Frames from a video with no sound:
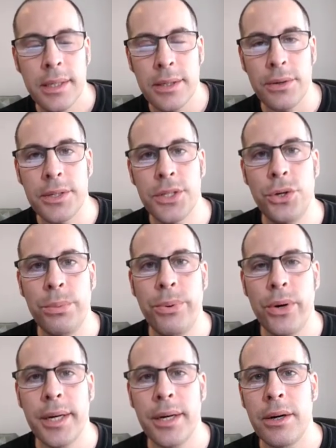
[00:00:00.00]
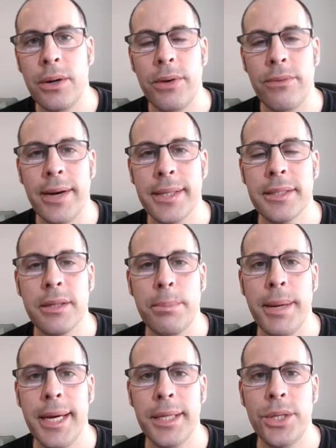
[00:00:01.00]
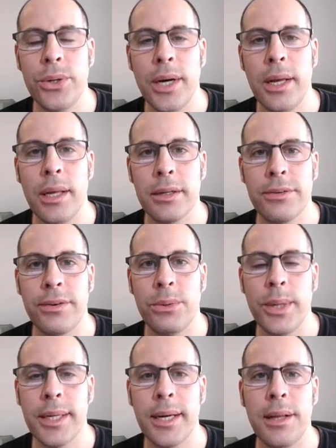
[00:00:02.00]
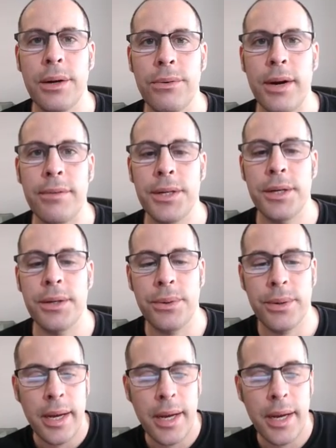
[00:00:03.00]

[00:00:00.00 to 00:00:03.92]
So it's 2.0. Investors are paying $2 for $1 revenue.